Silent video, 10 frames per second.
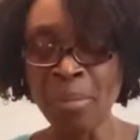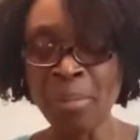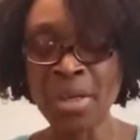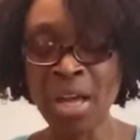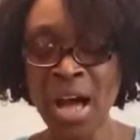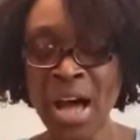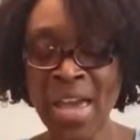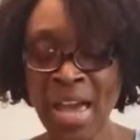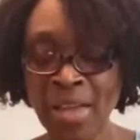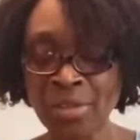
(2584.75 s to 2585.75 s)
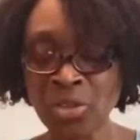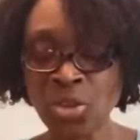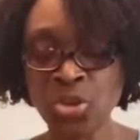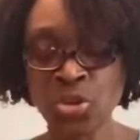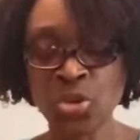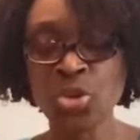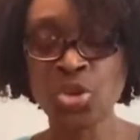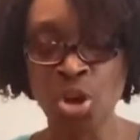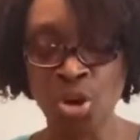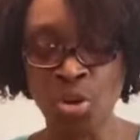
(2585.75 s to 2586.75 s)
But do you
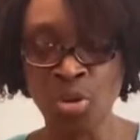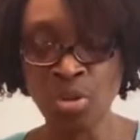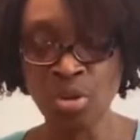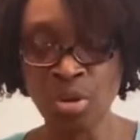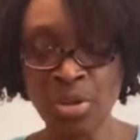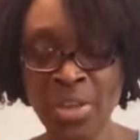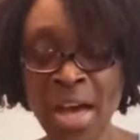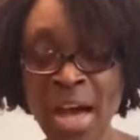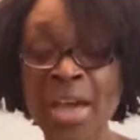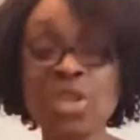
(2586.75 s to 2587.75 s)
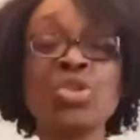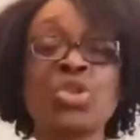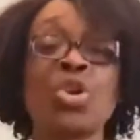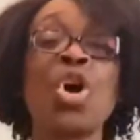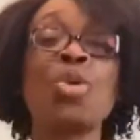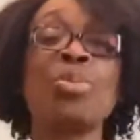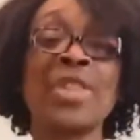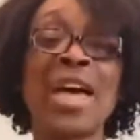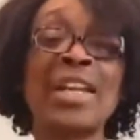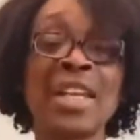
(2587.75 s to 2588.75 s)
know that I used to open
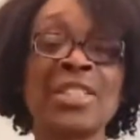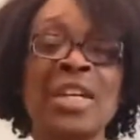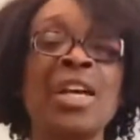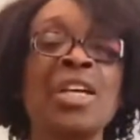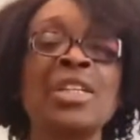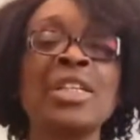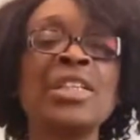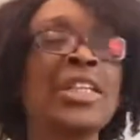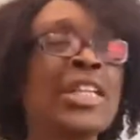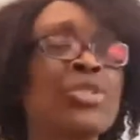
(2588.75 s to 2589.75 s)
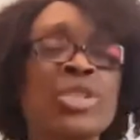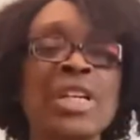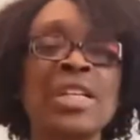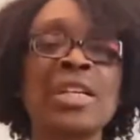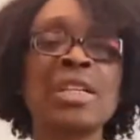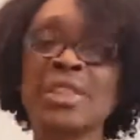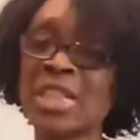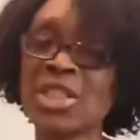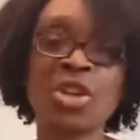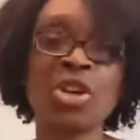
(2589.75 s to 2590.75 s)
that letter in Grenada,
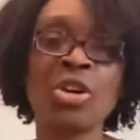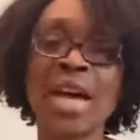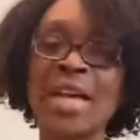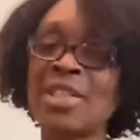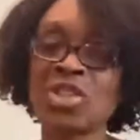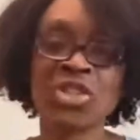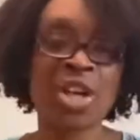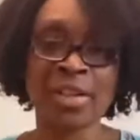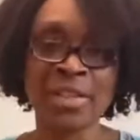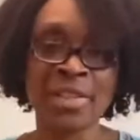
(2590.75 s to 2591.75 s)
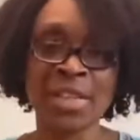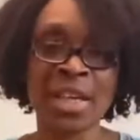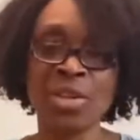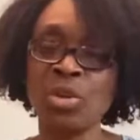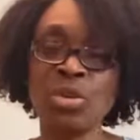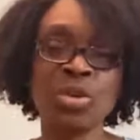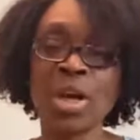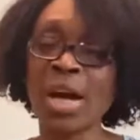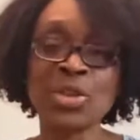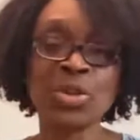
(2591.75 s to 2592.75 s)
6 o'clock, and it's just darkness, yeah? You
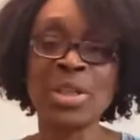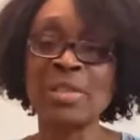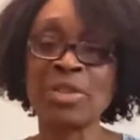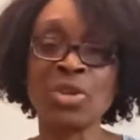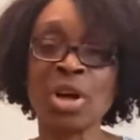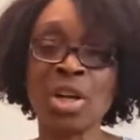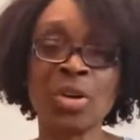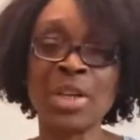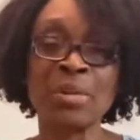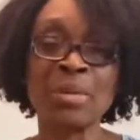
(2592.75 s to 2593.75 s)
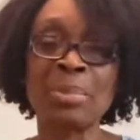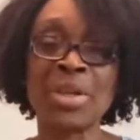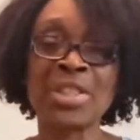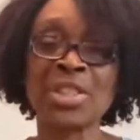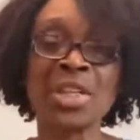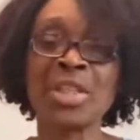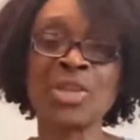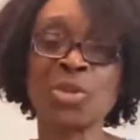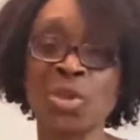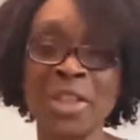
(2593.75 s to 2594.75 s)
can't do anything, you can't go anywhere, buses
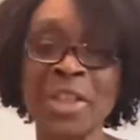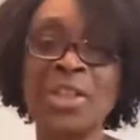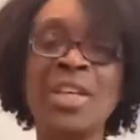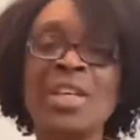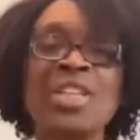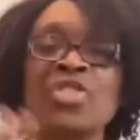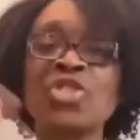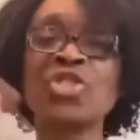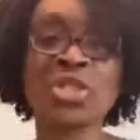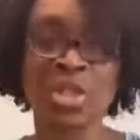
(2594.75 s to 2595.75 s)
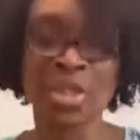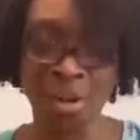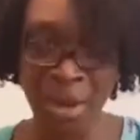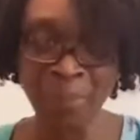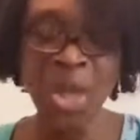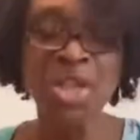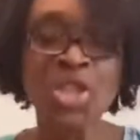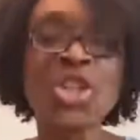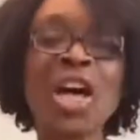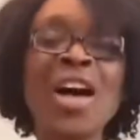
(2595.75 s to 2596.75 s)
not running. It's just, all right.
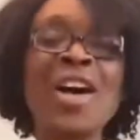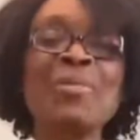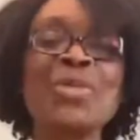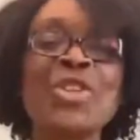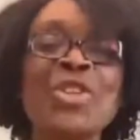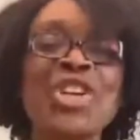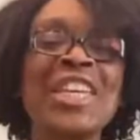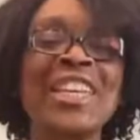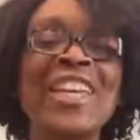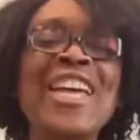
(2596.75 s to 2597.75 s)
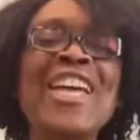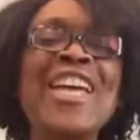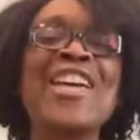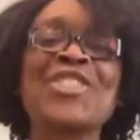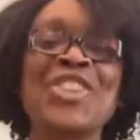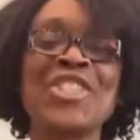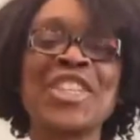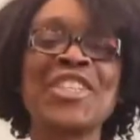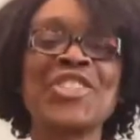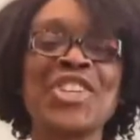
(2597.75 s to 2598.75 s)
So it's
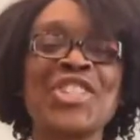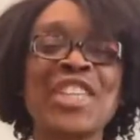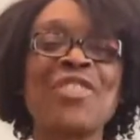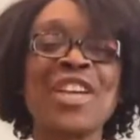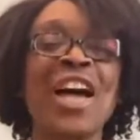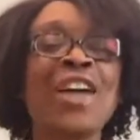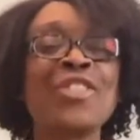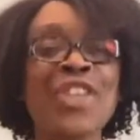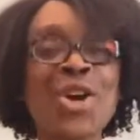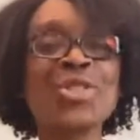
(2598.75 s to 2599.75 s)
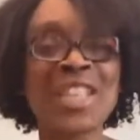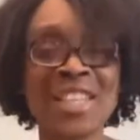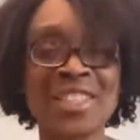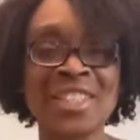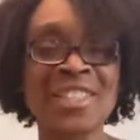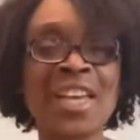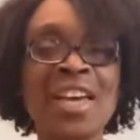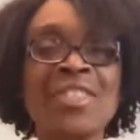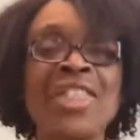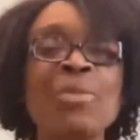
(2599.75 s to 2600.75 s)
just something. And those letters,
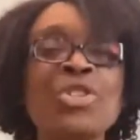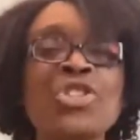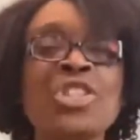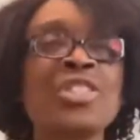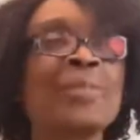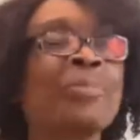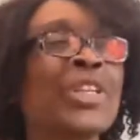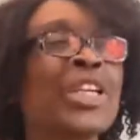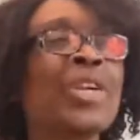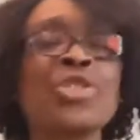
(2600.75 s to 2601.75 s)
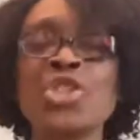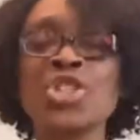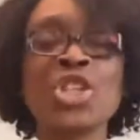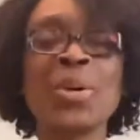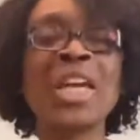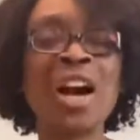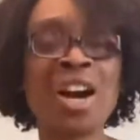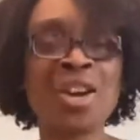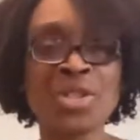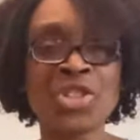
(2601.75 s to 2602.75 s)
they were just, it was just so
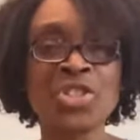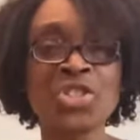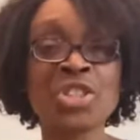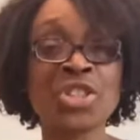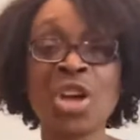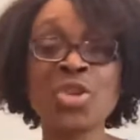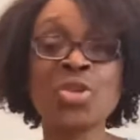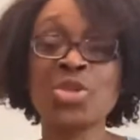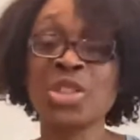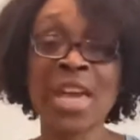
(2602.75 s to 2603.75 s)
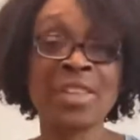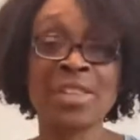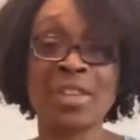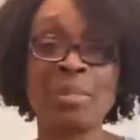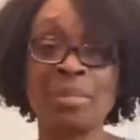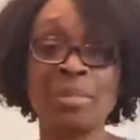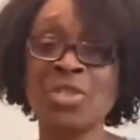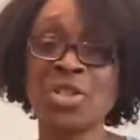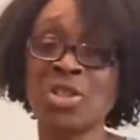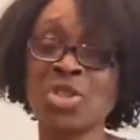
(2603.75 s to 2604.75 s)
encouraging. Just so I used to take them
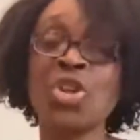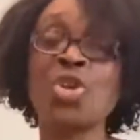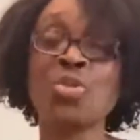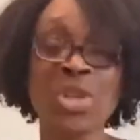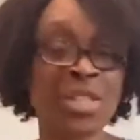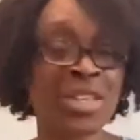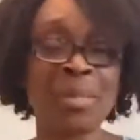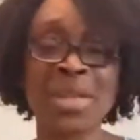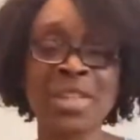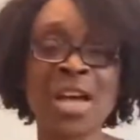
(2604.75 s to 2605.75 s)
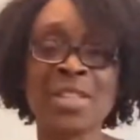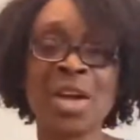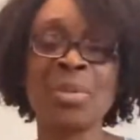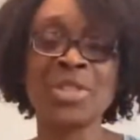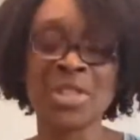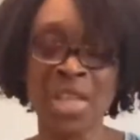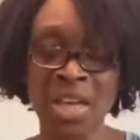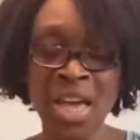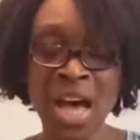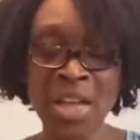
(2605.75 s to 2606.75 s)
and just, you know, read them as I was there.
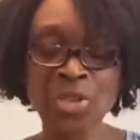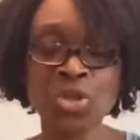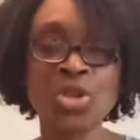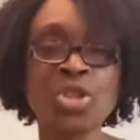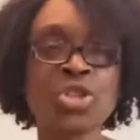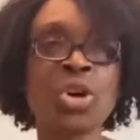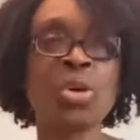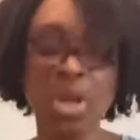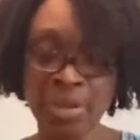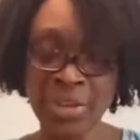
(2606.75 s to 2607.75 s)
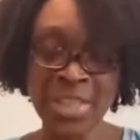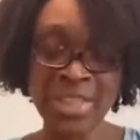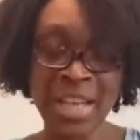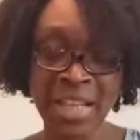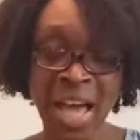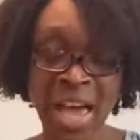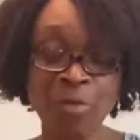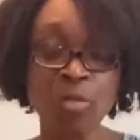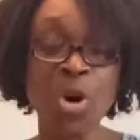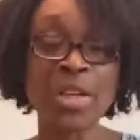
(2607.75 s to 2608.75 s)
And do you, so this letter, I
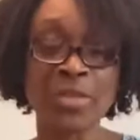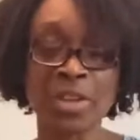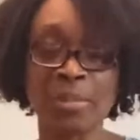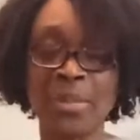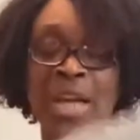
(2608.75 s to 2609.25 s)
have one of them.